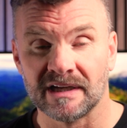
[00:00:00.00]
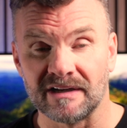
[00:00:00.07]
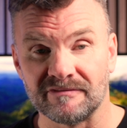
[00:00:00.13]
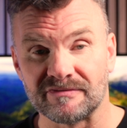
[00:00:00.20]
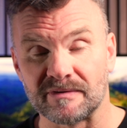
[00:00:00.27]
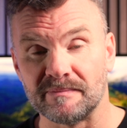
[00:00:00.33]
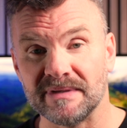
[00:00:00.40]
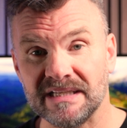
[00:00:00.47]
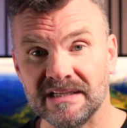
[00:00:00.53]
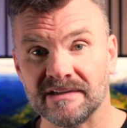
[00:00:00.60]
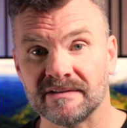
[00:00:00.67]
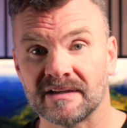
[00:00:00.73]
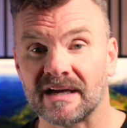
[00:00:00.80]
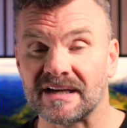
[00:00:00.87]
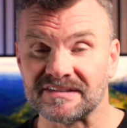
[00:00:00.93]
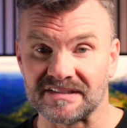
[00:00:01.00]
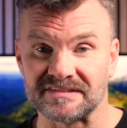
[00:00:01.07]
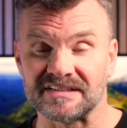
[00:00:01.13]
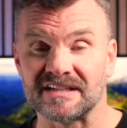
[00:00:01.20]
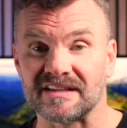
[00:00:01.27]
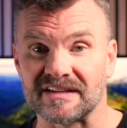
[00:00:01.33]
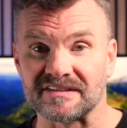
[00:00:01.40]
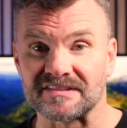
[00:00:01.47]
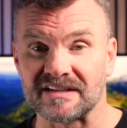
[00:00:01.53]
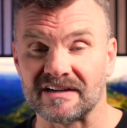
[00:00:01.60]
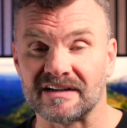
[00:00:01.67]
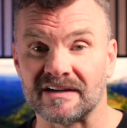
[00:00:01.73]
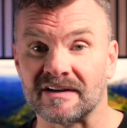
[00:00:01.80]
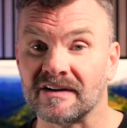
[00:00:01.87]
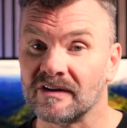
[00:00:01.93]
And for me, as I say at the
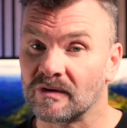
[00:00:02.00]
start,